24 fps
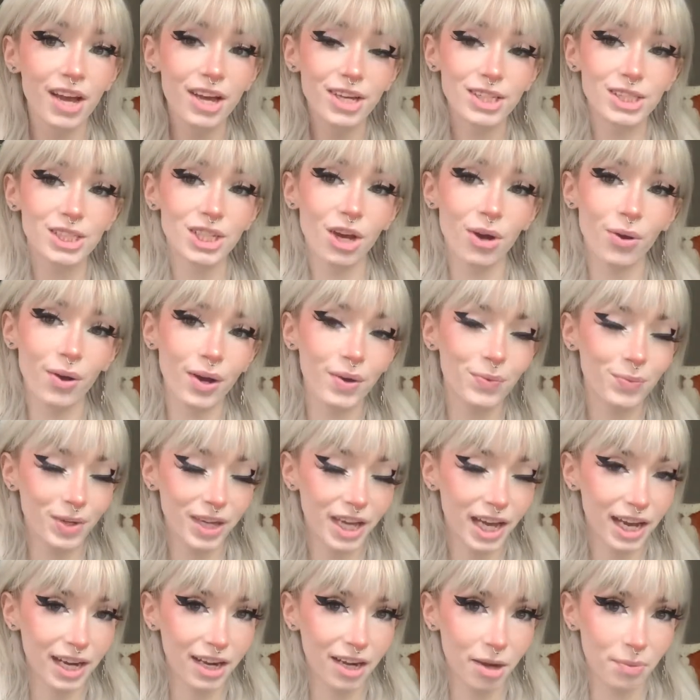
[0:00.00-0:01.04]
So we
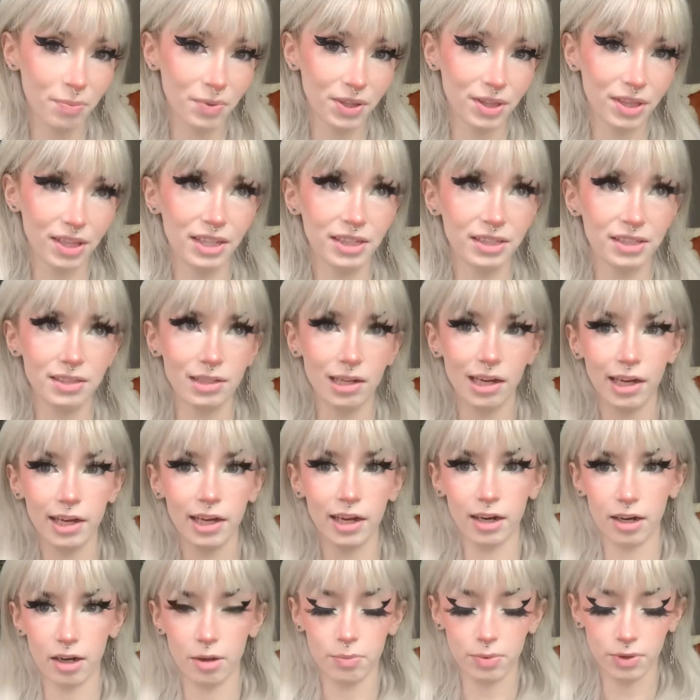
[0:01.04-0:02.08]
got a couple things. I
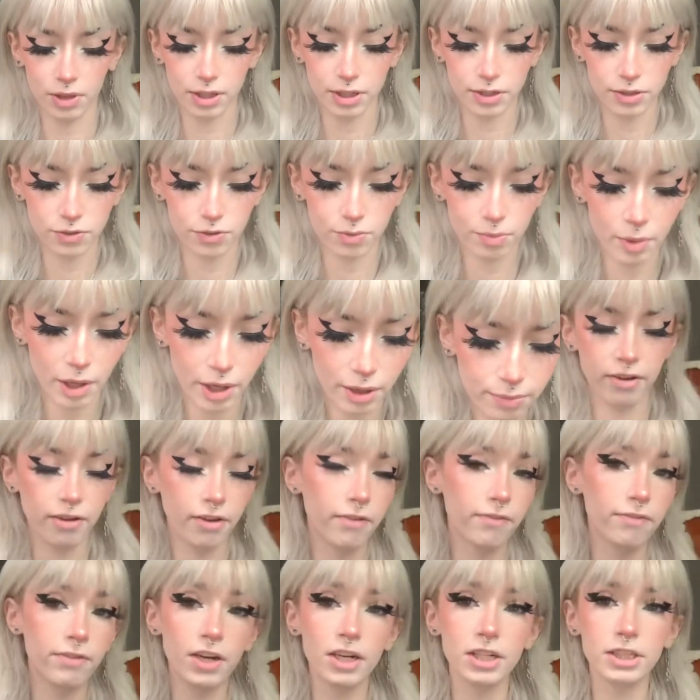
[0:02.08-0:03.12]
got a couple things from there.
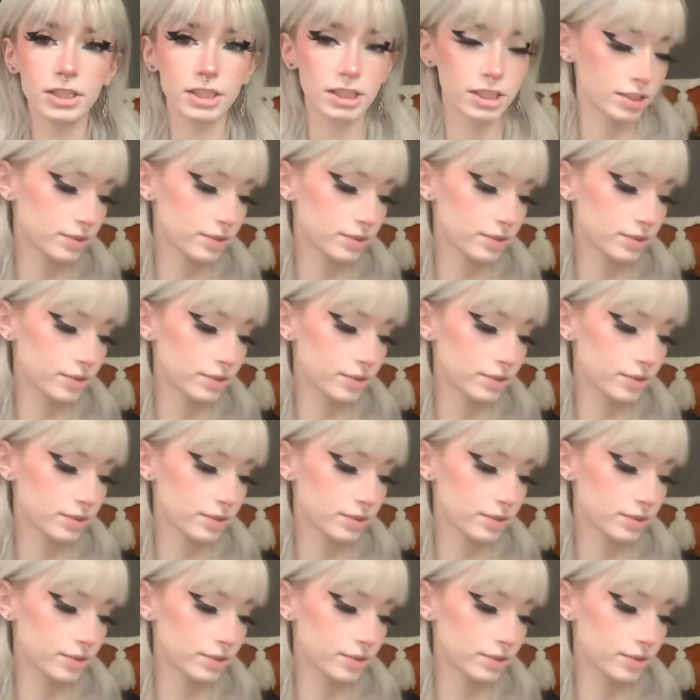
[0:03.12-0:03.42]
First,